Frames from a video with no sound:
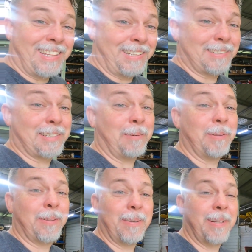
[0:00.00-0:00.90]
thing is
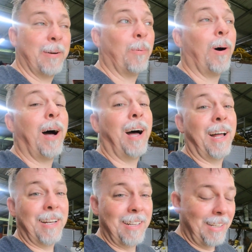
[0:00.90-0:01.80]
coming through there
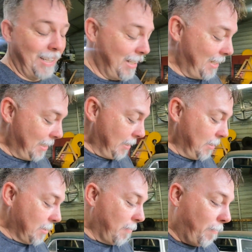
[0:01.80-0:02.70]
wide.
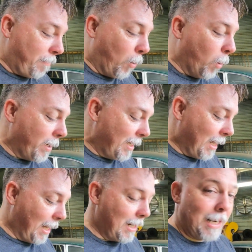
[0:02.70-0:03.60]

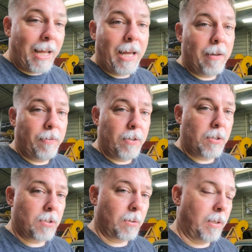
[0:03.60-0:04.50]
49.5
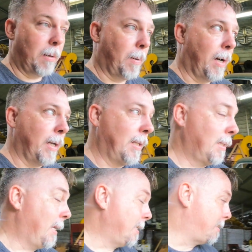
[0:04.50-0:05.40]
inches on that bike.
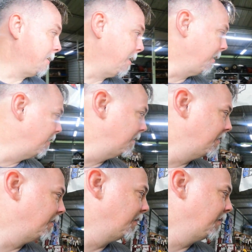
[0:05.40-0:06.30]
That's
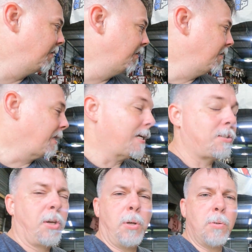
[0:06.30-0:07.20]

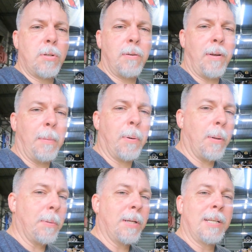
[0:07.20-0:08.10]
huge. I'm
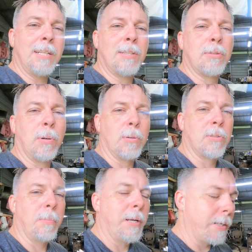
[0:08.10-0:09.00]
probably going to get this wrong.
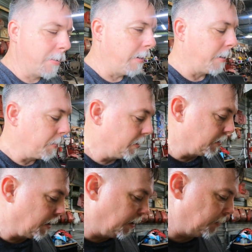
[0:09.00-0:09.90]
Somebody correct me in the
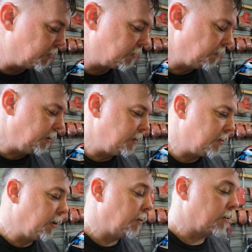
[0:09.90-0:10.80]
comments. Please
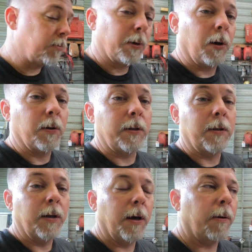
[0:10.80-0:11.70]
do, because we all need
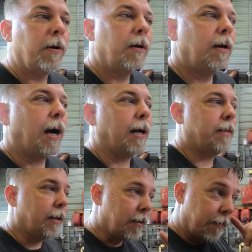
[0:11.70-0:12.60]
to know. I
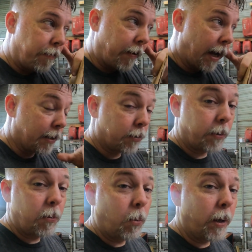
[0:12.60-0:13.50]
think the
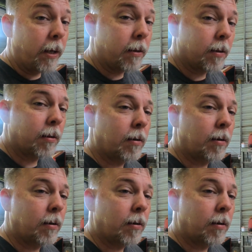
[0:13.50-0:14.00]
factory width